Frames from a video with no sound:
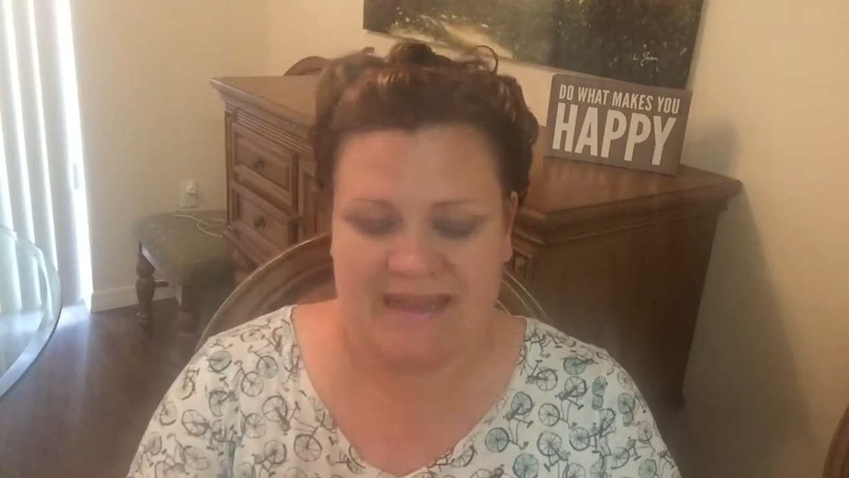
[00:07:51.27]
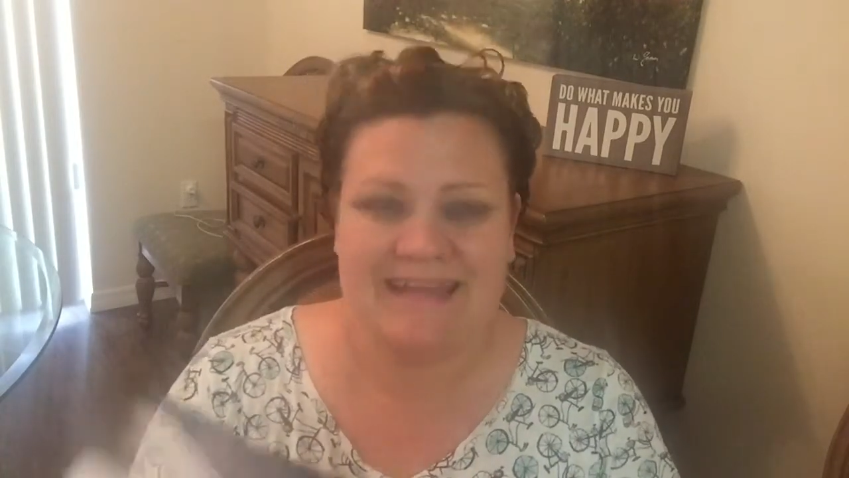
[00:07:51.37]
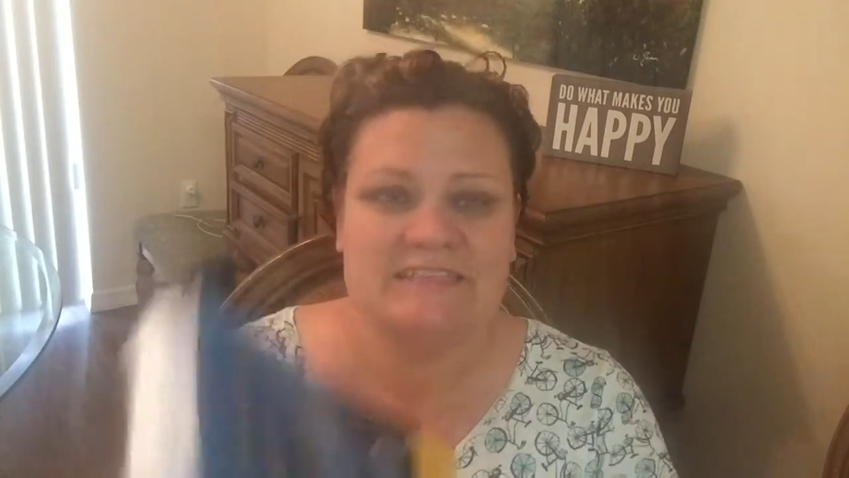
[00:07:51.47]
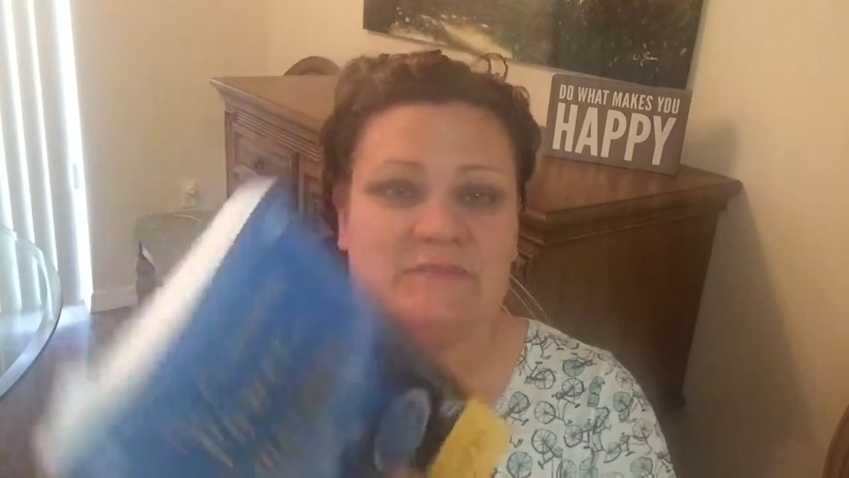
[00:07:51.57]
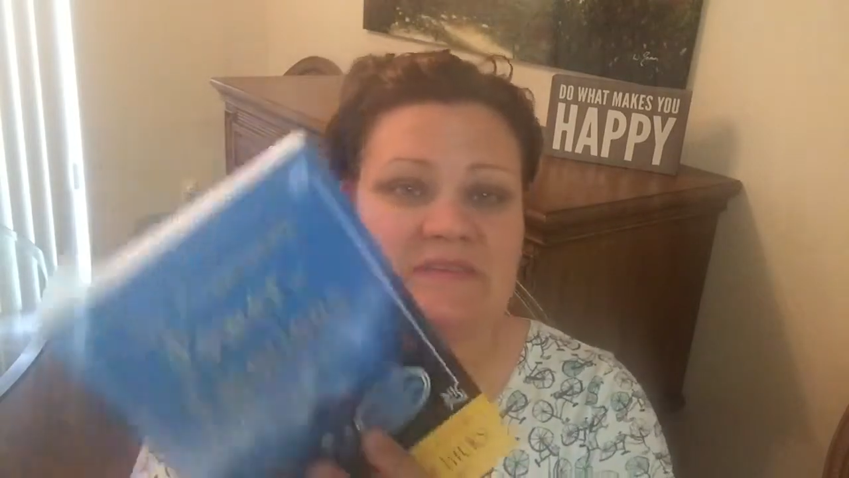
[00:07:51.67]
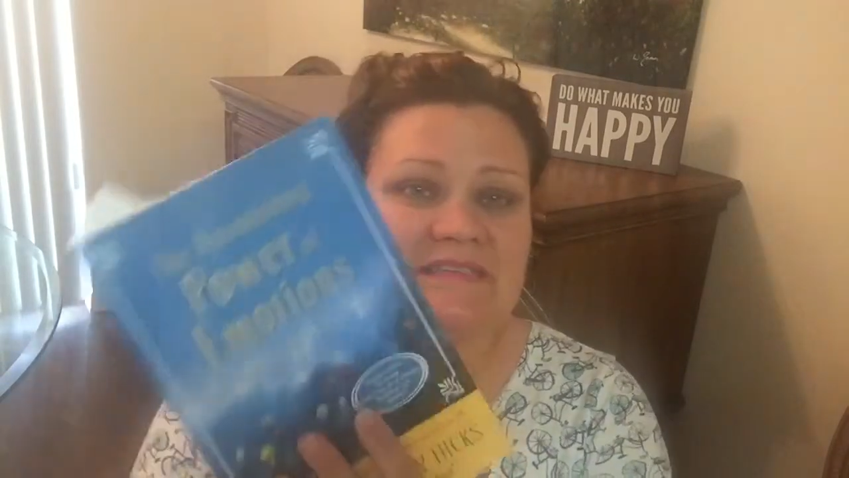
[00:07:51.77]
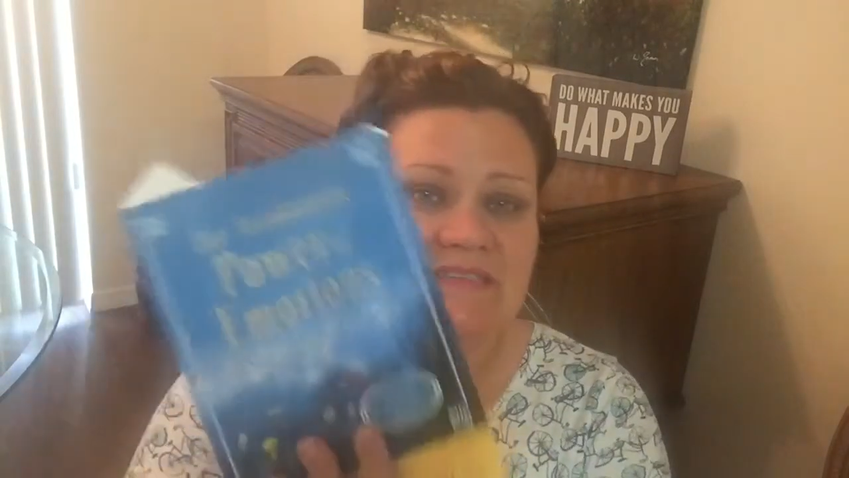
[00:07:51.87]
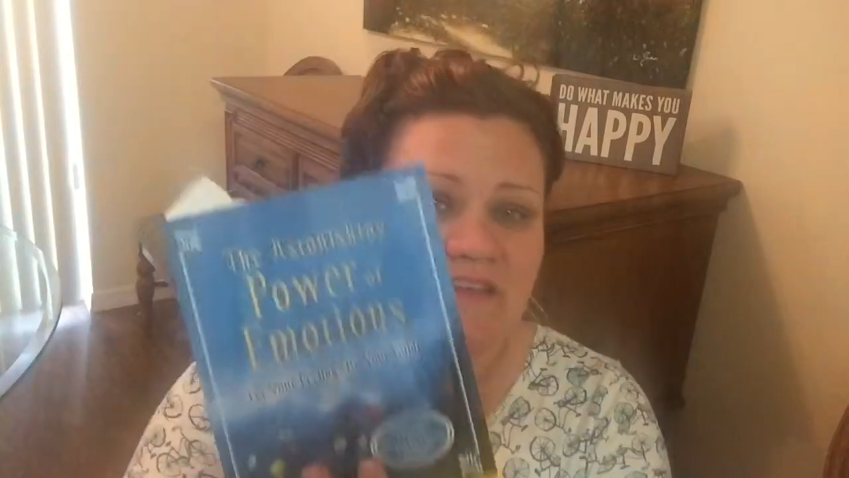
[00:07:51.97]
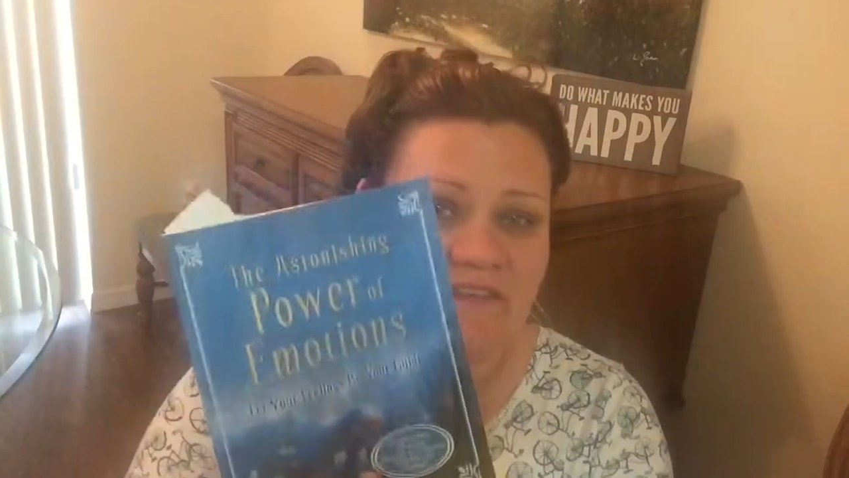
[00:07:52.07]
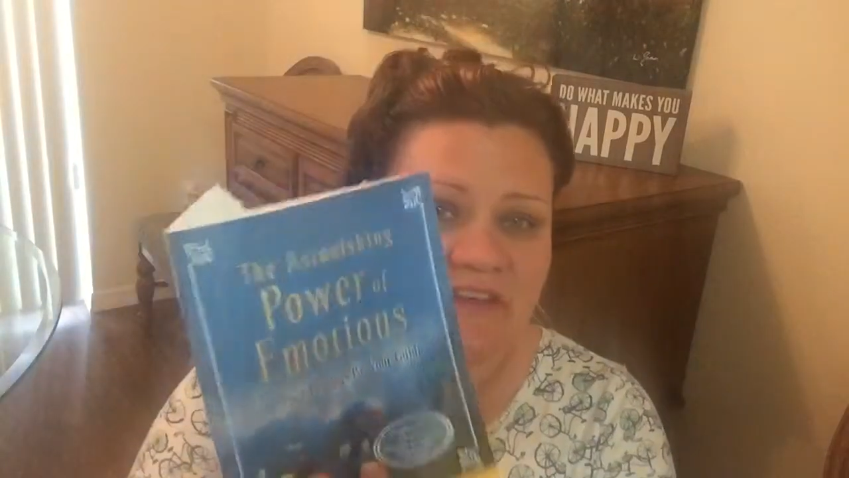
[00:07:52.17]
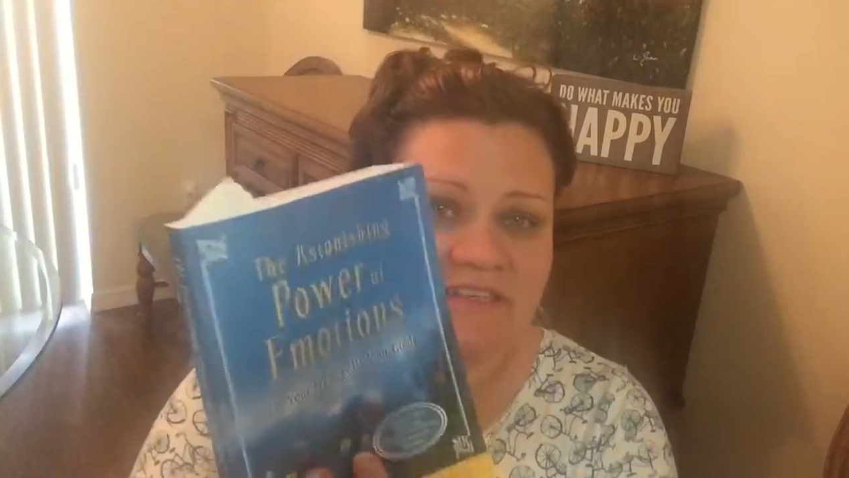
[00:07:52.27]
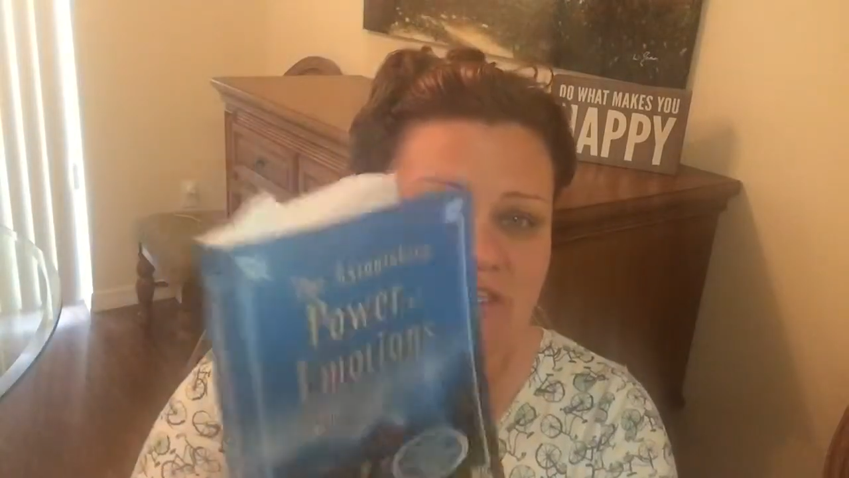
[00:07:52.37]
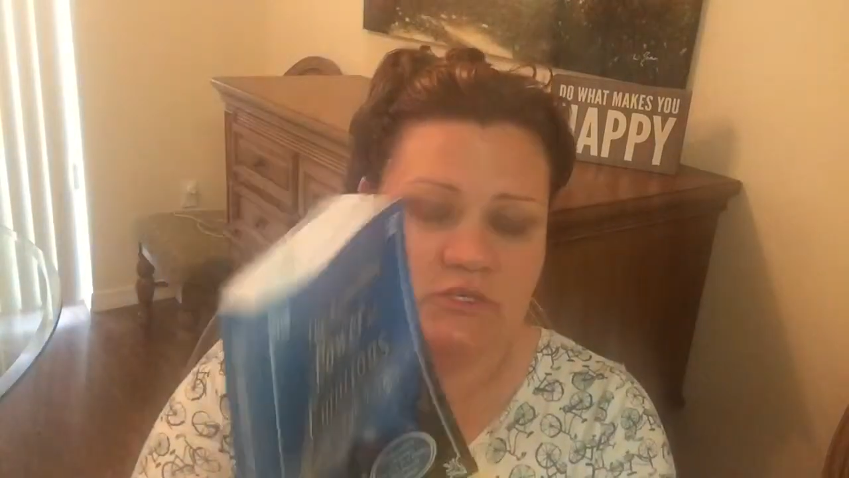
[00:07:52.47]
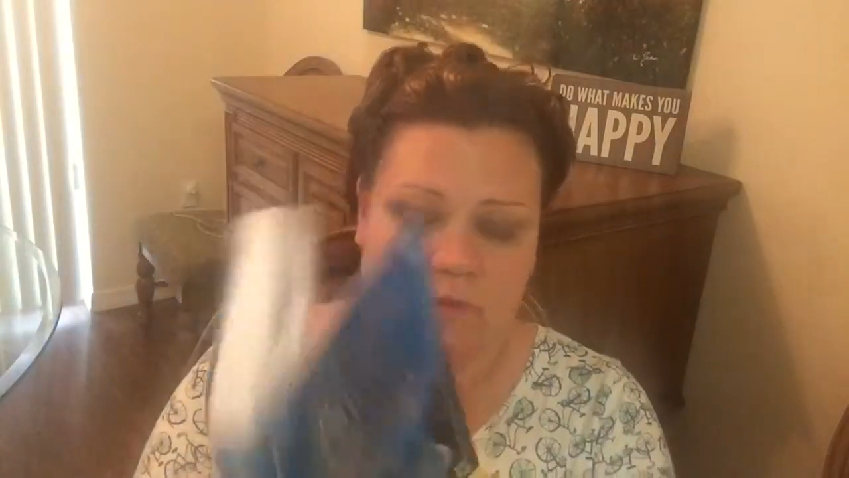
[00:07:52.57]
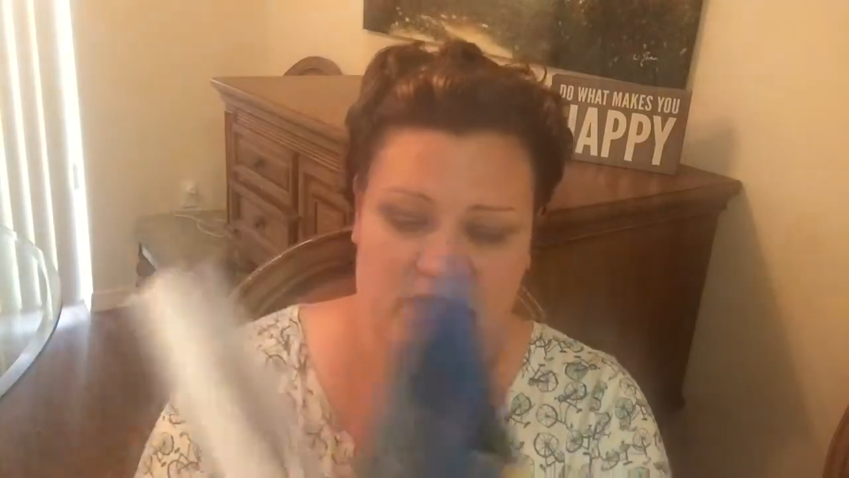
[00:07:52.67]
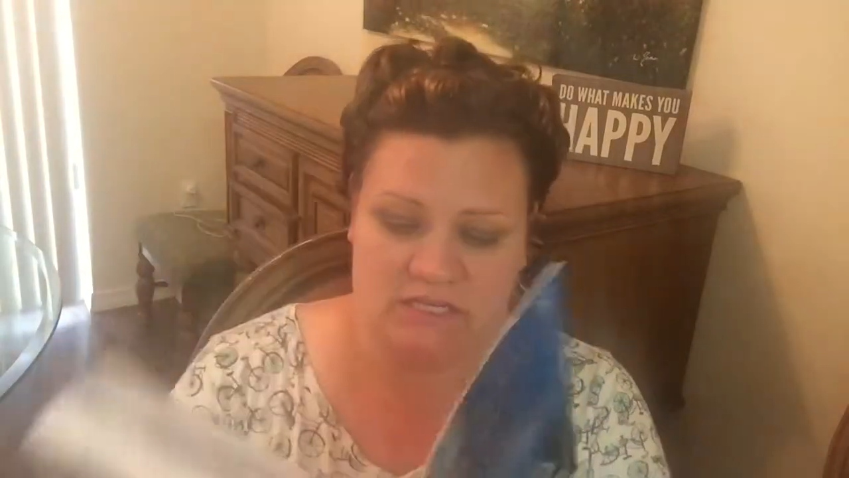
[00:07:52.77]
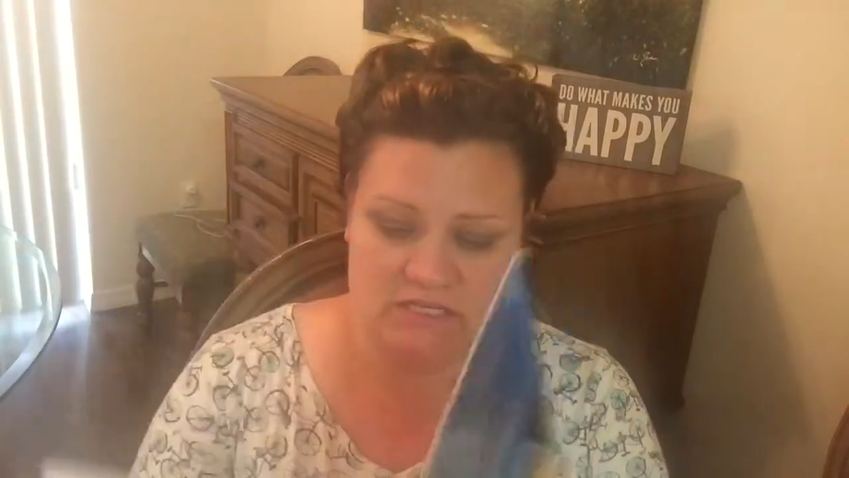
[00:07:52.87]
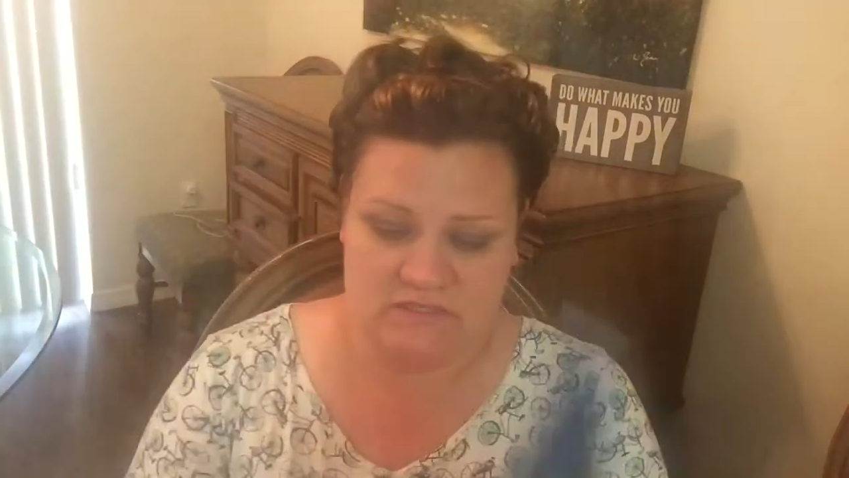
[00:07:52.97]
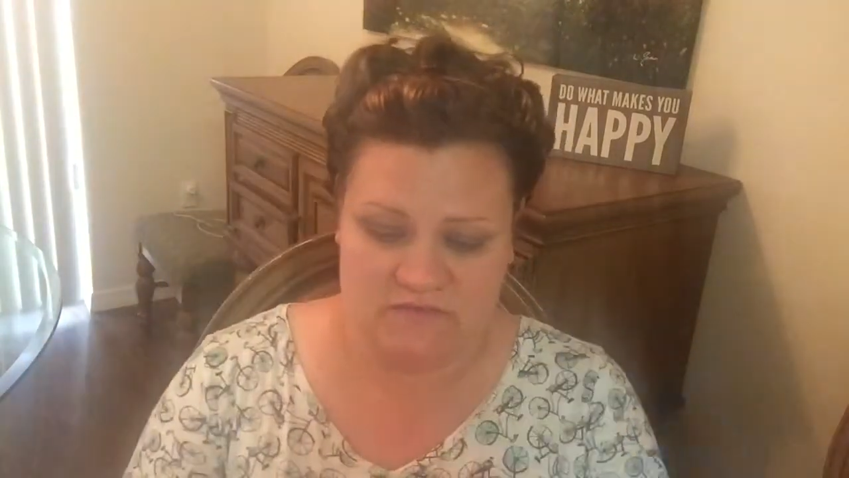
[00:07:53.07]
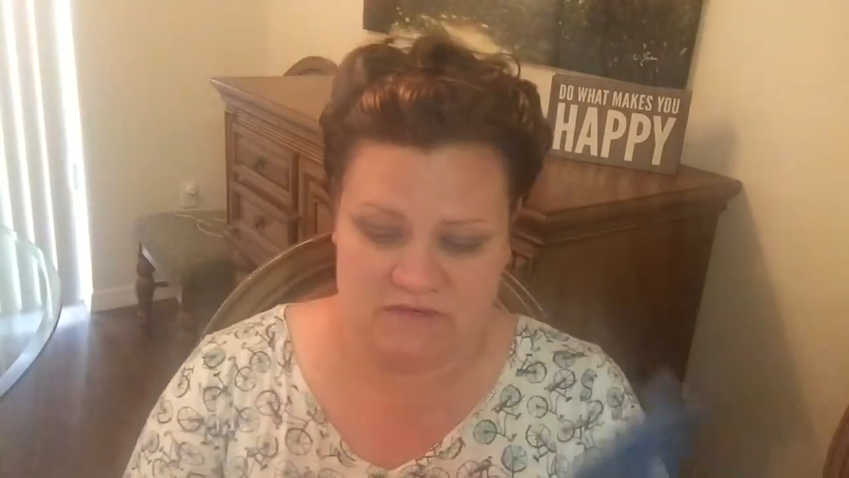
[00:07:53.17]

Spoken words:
it has specific situations.